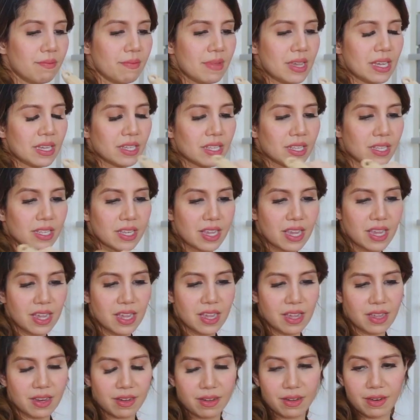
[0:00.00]
mix
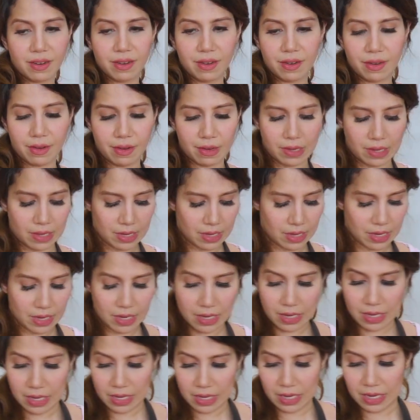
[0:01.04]
it.
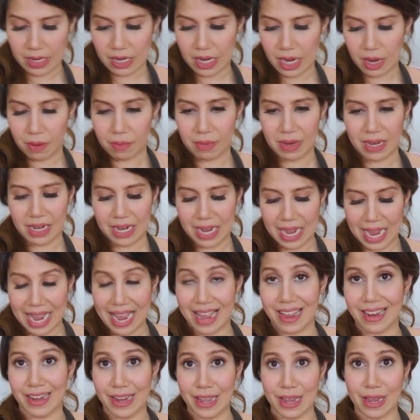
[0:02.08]
Now I'm gonna
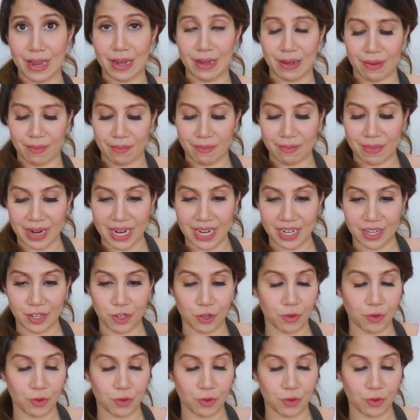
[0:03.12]
add in my